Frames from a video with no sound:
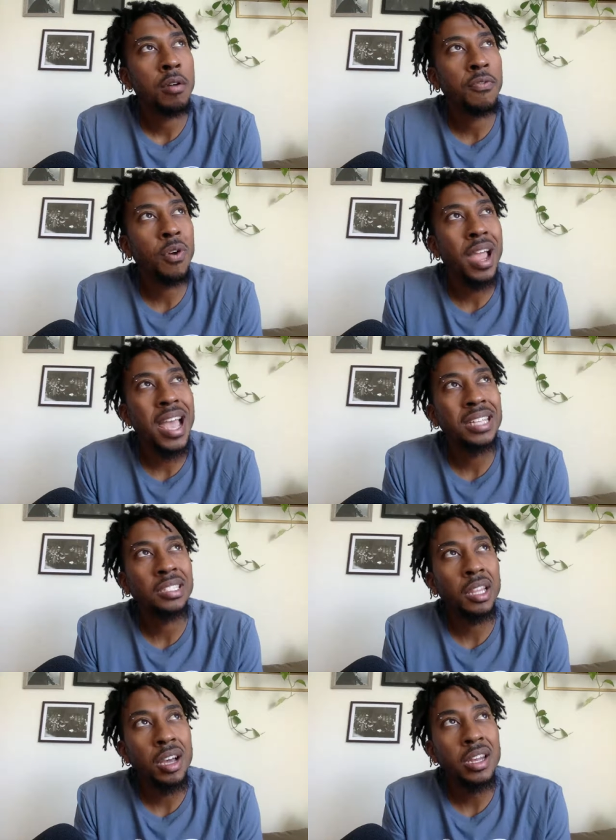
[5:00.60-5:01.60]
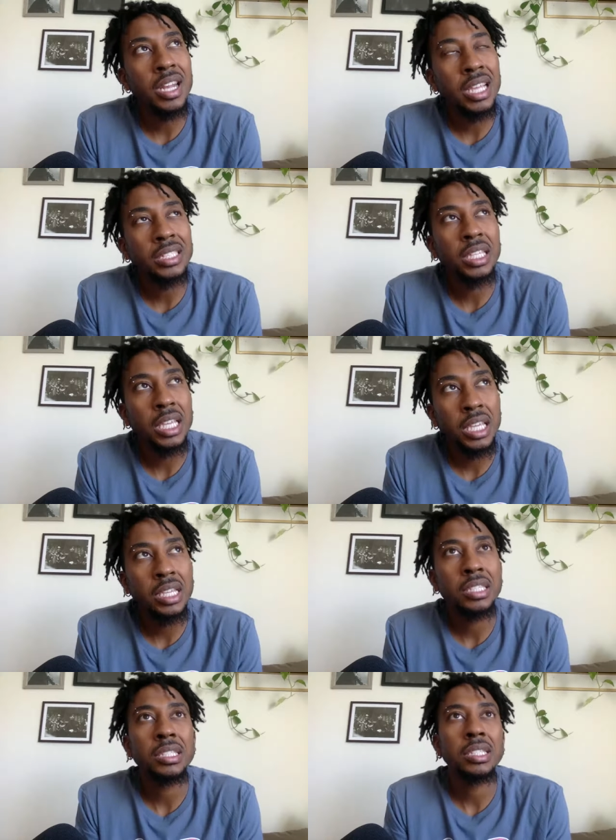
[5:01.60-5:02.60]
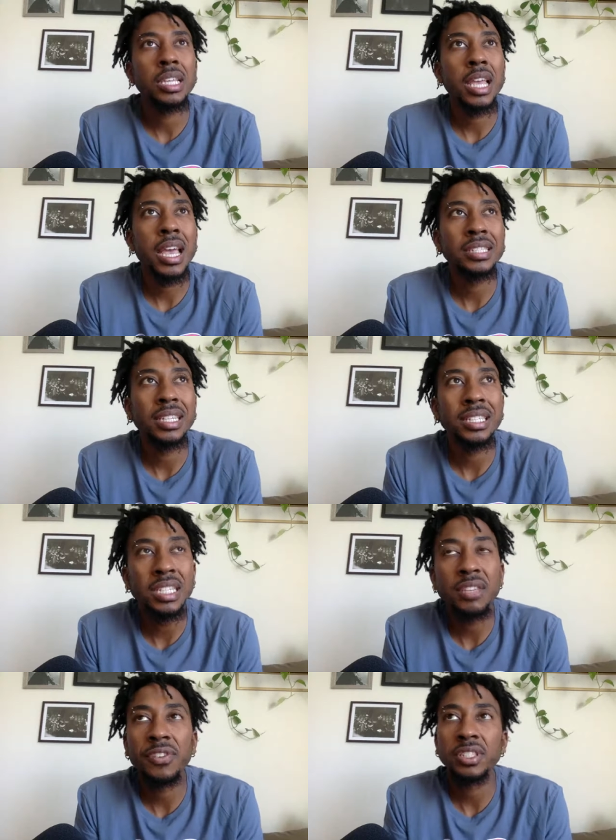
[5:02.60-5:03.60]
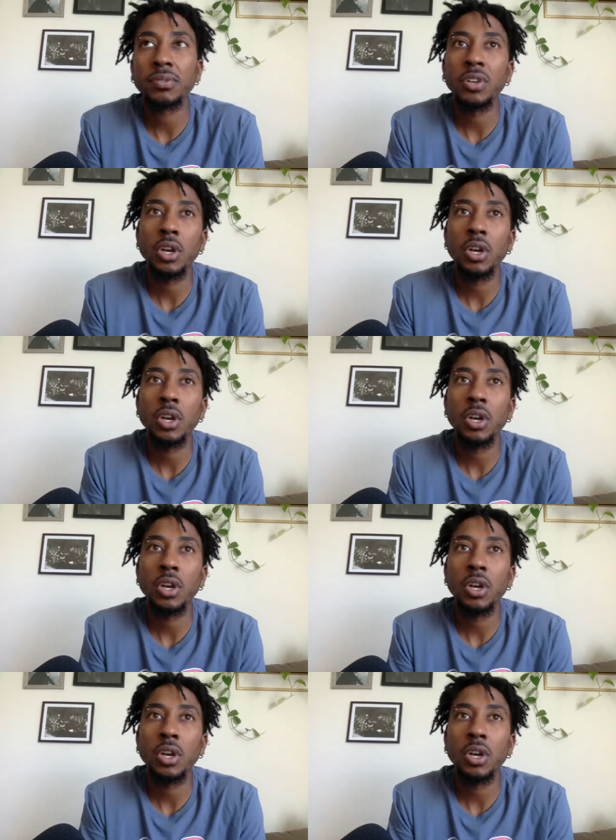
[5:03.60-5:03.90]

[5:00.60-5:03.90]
For as lauded as he is as a defensive